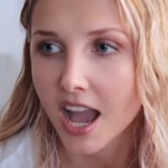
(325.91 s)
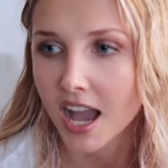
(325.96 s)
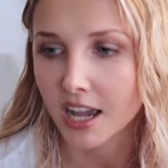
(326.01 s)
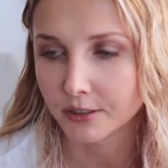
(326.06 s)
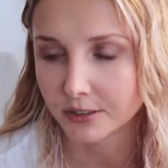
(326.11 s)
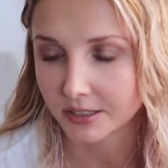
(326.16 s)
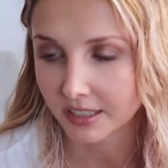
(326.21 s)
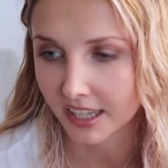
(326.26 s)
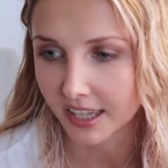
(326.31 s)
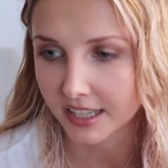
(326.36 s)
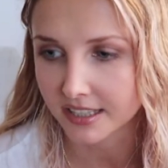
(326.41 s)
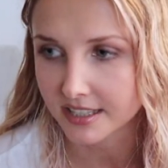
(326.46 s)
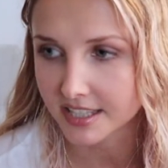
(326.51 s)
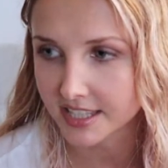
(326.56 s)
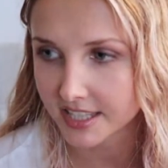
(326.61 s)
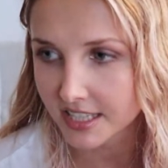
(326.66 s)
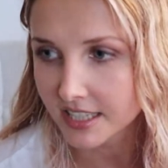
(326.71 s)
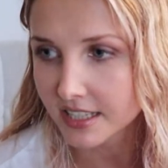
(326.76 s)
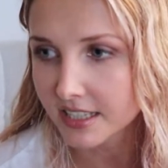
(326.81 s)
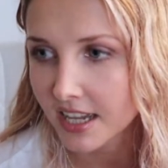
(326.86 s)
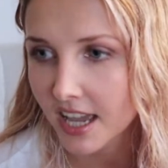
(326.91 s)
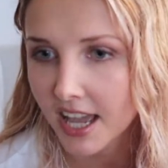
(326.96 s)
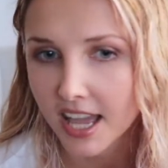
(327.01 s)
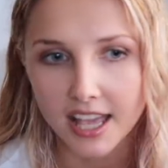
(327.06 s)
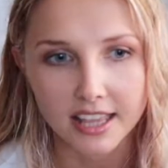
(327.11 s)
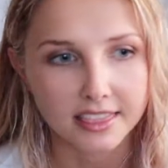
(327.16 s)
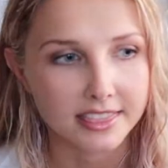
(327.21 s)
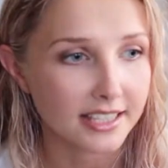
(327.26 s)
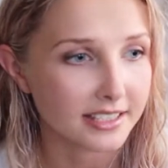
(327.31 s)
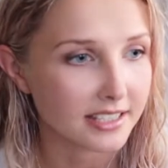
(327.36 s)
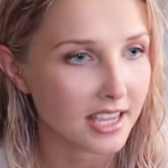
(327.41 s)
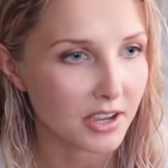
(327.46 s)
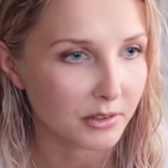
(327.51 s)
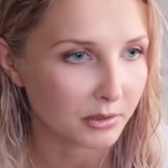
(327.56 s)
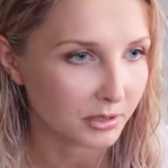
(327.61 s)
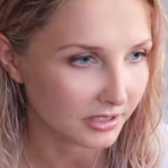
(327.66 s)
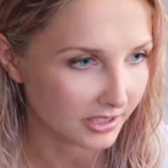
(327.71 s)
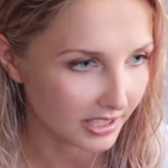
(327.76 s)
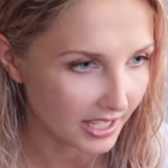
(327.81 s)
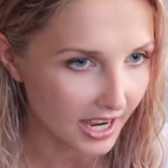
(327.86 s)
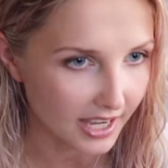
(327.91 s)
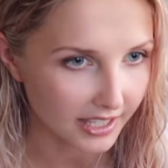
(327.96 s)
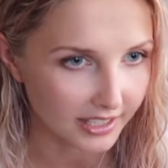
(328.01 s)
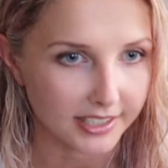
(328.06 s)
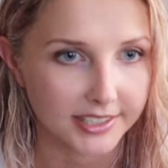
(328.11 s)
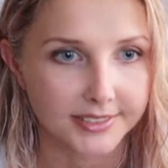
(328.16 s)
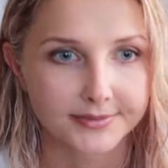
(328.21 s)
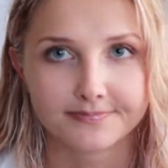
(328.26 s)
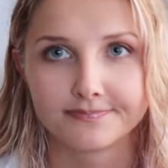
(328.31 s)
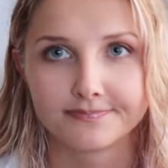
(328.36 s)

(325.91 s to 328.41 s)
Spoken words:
I will get sick and then I will die.